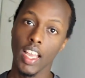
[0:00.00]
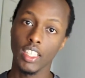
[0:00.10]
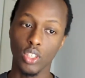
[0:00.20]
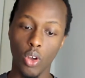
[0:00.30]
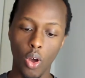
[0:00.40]

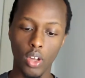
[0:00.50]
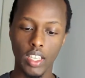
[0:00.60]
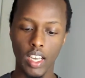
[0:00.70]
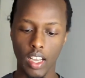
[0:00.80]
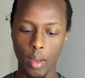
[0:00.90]
It's
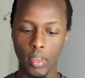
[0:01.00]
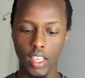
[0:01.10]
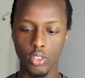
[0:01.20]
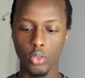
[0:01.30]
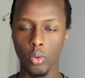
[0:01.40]
God coming
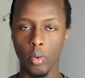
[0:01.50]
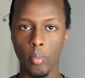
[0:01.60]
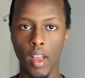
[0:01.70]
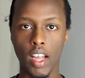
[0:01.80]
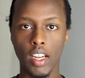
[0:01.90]
into
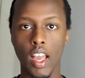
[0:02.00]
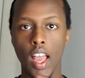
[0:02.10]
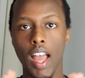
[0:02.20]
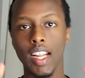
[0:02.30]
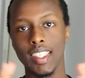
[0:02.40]
man
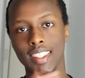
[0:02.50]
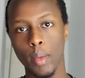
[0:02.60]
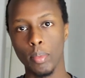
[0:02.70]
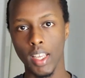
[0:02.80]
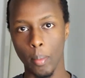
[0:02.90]
and
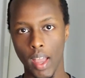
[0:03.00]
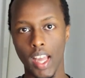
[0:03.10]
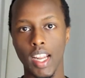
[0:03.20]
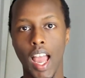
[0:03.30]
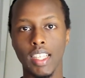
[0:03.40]
accepting
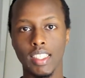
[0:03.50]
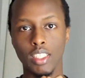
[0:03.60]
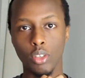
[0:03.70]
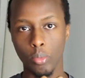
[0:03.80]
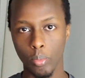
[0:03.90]
man as
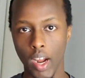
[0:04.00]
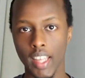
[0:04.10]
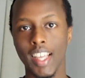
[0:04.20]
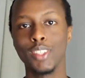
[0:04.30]
his own bride.